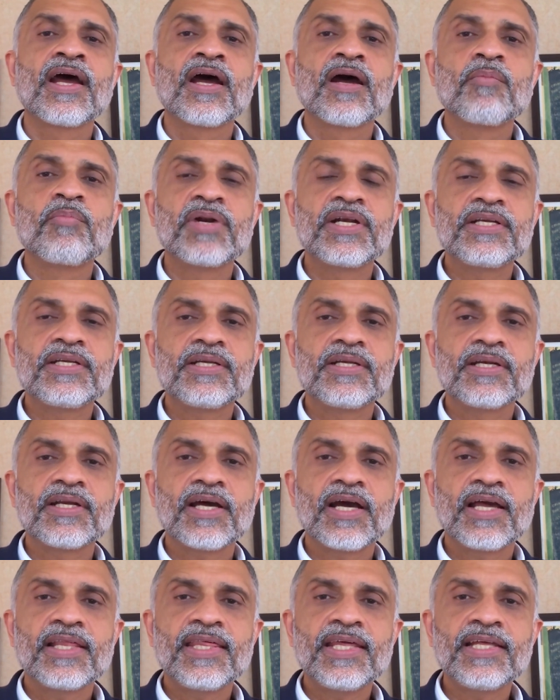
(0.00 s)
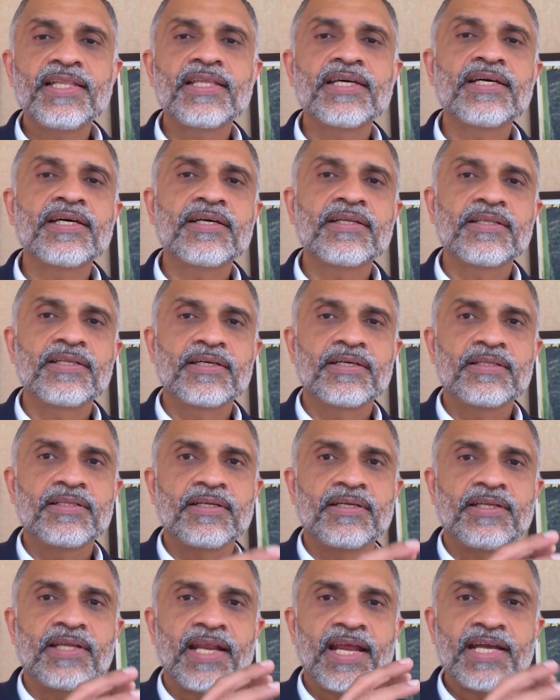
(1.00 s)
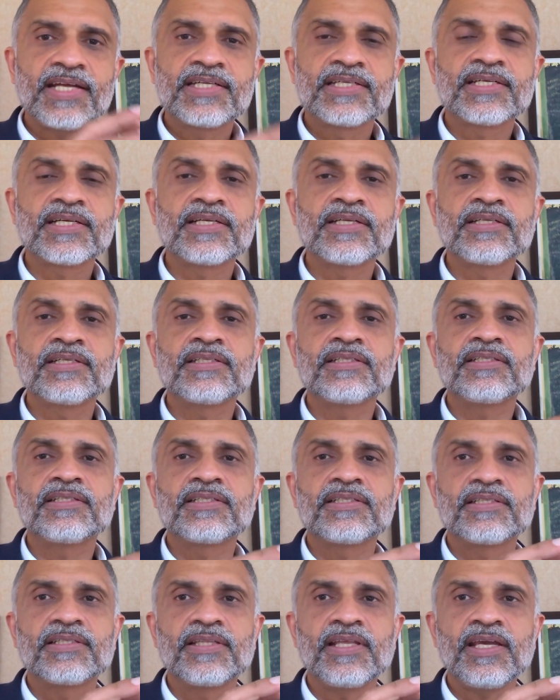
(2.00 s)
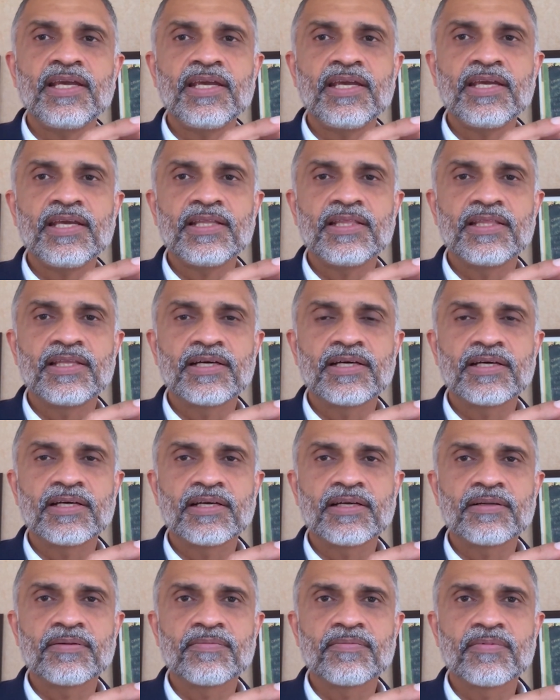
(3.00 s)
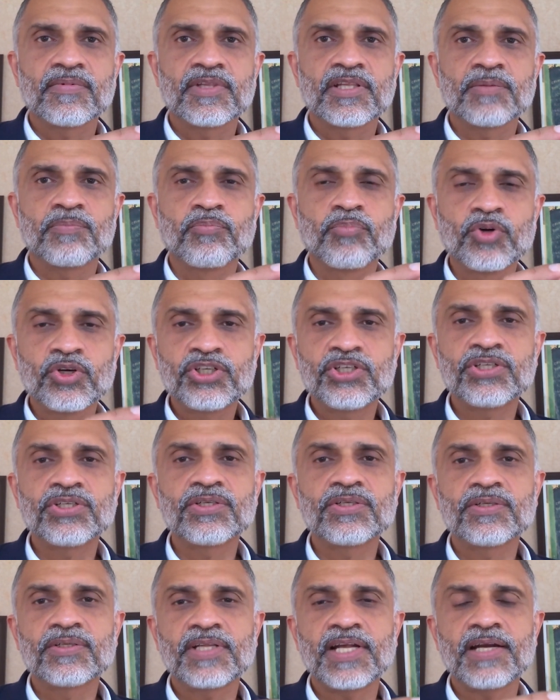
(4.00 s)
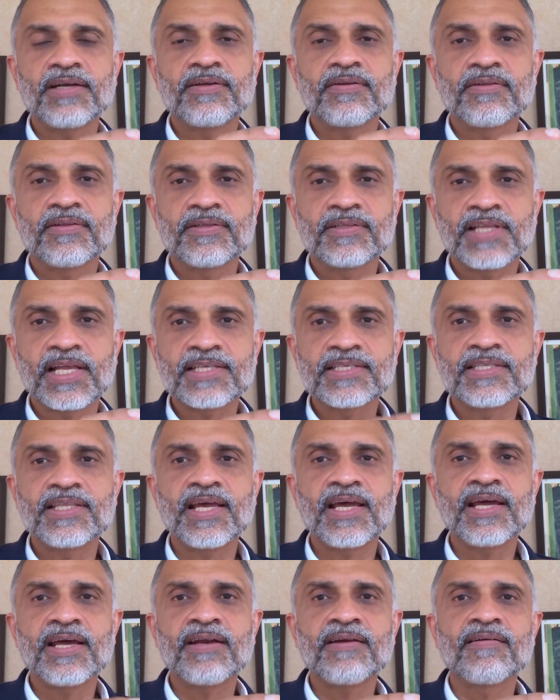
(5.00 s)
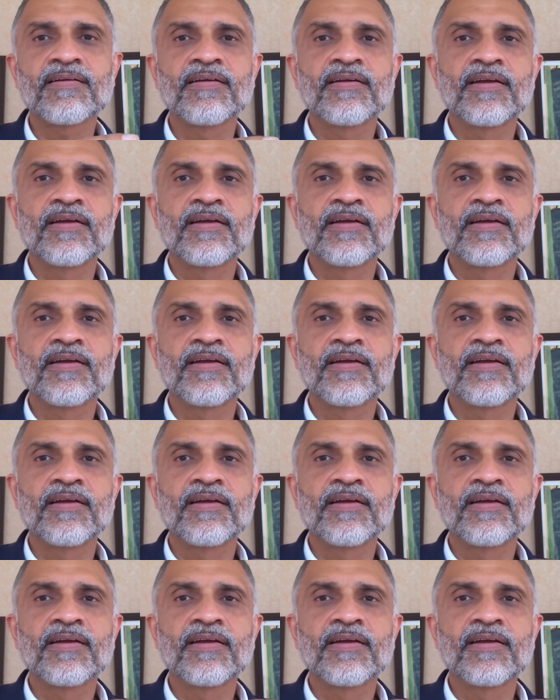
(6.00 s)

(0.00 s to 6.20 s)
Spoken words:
But I think the directions, the push that's there